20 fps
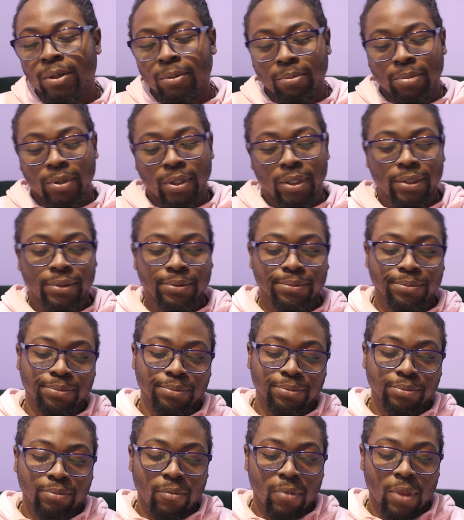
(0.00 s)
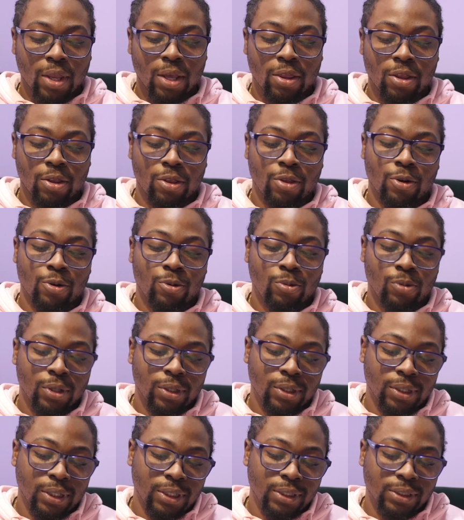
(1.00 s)
But the third
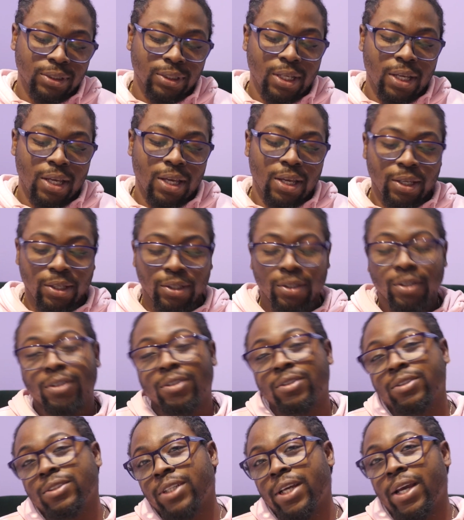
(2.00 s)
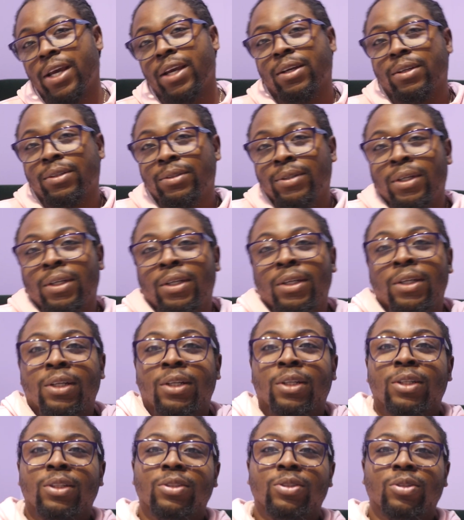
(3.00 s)
one is a yellow tank.
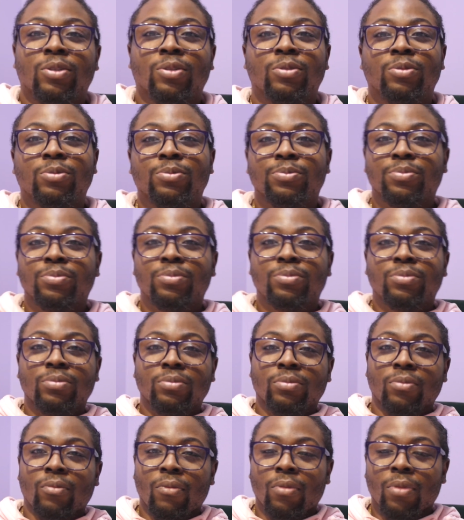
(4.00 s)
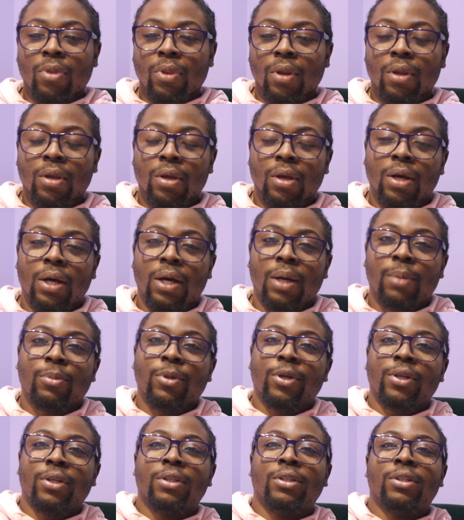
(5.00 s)
So I'm
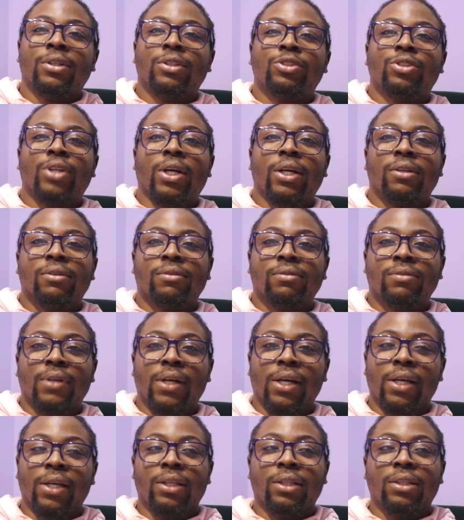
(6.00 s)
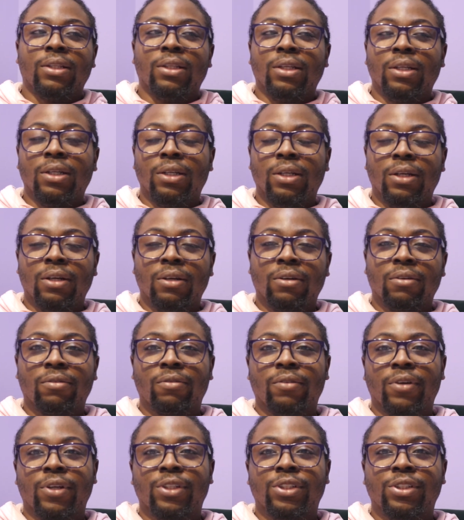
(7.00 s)
gonna try to find
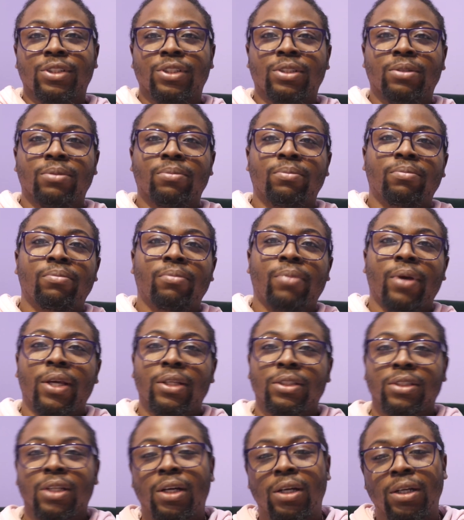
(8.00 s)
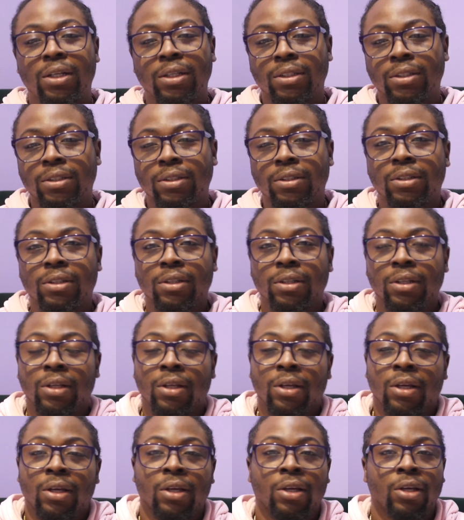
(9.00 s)
fish based on
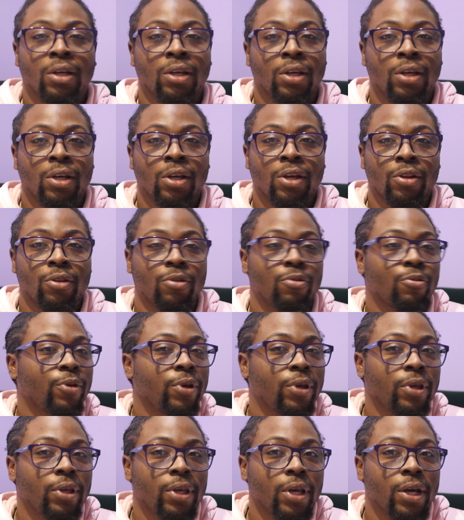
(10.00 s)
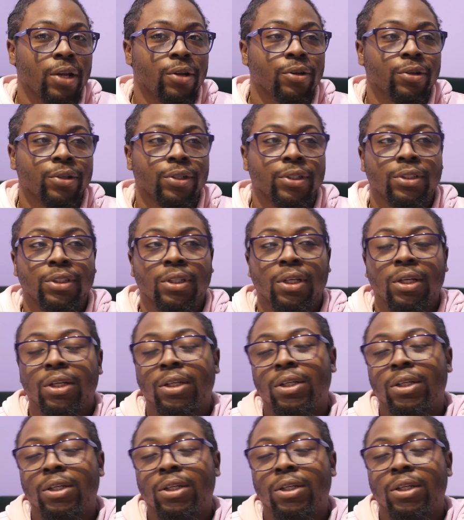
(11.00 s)
three categories.